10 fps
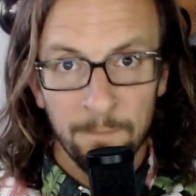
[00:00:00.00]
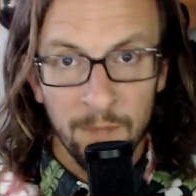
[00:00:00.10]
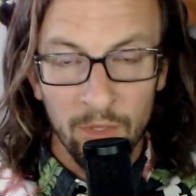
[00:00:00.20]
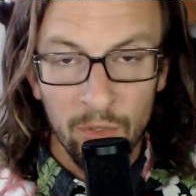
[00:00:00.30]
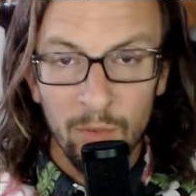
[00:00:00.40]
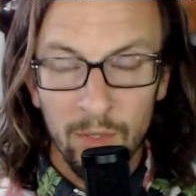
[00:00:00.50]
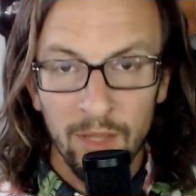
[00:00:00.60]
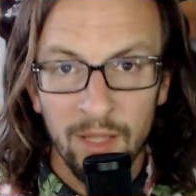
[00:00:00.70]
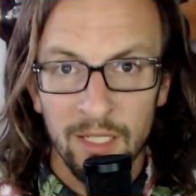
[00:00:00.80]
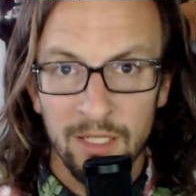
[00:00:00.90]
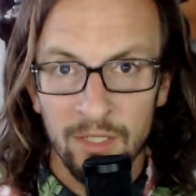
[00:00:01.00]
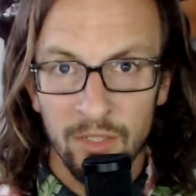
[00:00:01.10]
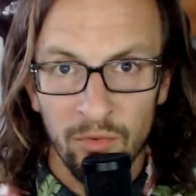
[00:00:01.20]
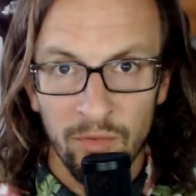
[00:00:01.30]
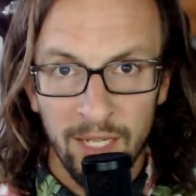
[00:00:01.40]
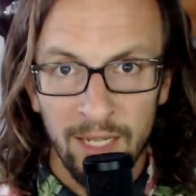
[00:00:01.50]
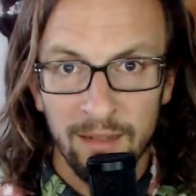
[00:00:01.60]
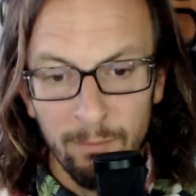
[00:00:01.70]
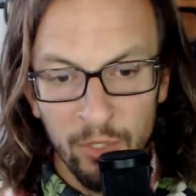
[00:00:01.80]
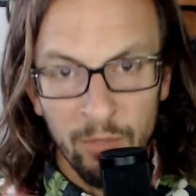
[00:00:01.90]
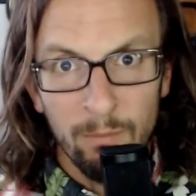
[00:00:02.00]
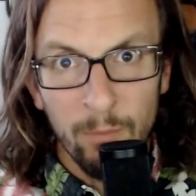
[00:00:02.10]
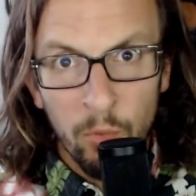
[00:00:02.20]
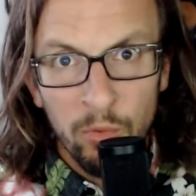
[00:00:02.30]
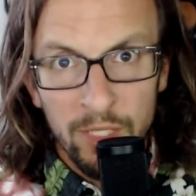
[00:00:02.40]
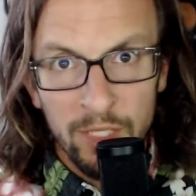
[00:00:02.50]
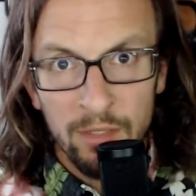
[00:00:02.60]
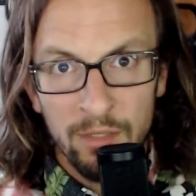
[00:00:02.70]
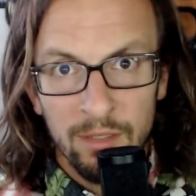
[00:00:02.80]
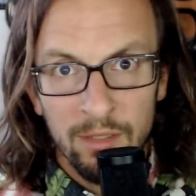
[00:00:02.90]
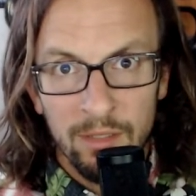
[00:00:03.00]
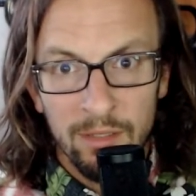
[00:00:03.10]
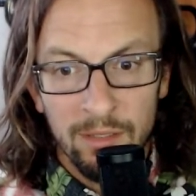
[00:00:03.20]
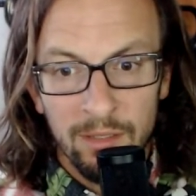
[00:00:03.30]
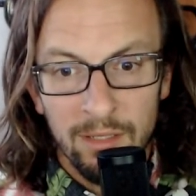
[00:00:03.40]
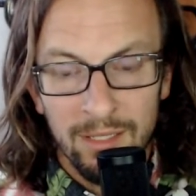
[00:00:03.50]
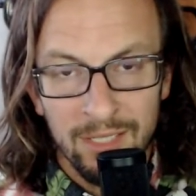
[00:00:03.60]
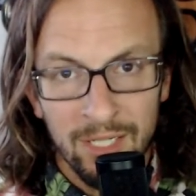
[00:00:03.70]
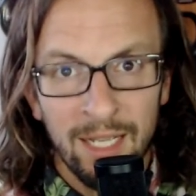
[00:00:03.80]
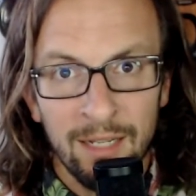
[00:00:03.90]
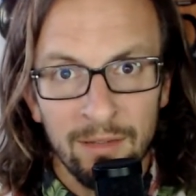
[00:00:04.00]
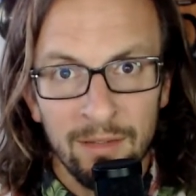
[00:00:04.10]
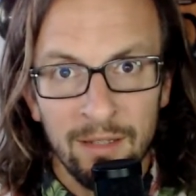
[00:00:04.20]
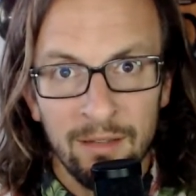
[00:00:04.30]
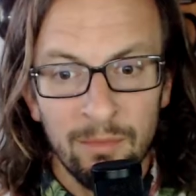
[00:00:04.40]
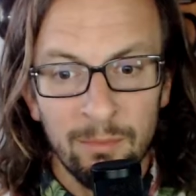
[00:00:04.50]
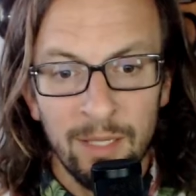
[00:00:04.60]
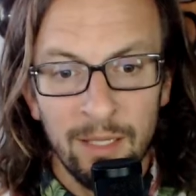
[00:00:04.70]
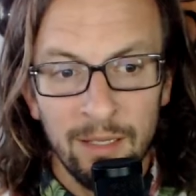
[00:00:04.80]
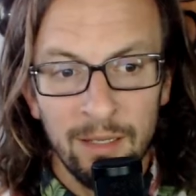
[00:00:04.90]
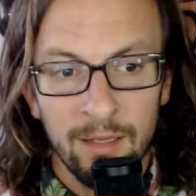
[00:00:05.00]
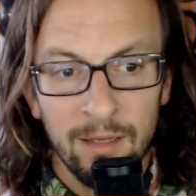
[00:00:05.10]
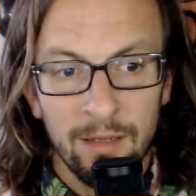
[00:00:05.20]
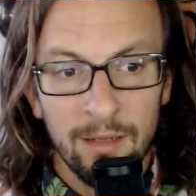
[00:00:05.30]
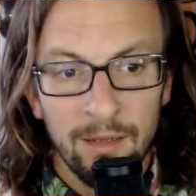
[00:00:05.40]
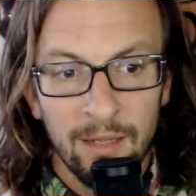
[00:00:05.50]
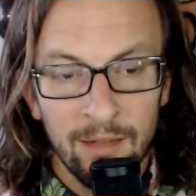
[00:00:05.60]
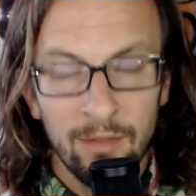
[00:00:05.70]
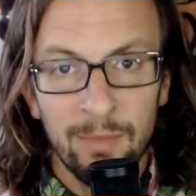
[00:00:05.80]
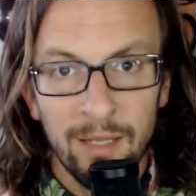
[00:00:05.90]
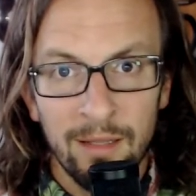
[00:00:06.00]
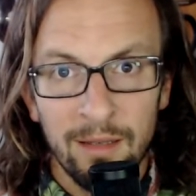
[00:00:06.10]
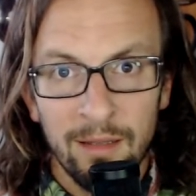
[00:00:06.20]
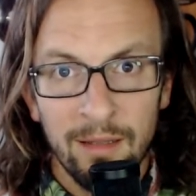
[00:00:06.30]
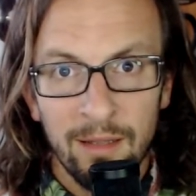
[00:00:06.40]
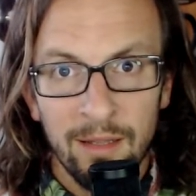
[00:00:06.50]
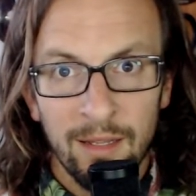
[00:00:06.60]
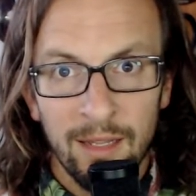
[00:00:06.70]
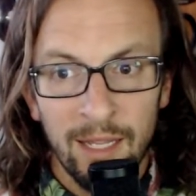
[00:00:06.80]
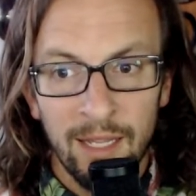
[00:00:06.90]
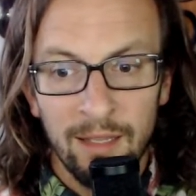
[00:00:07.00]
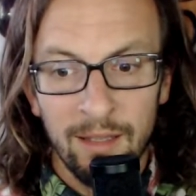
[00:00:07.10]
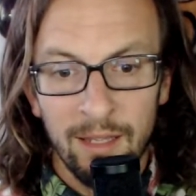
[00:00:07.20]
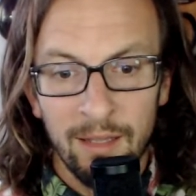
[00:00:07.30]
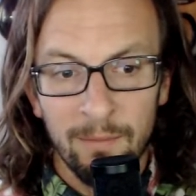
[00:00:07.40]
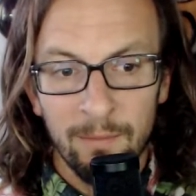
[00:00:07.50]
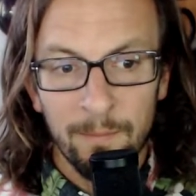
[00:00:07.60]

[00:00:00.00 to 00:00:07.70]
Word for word: you are the thing that's going to create you're molding a child into be into being a a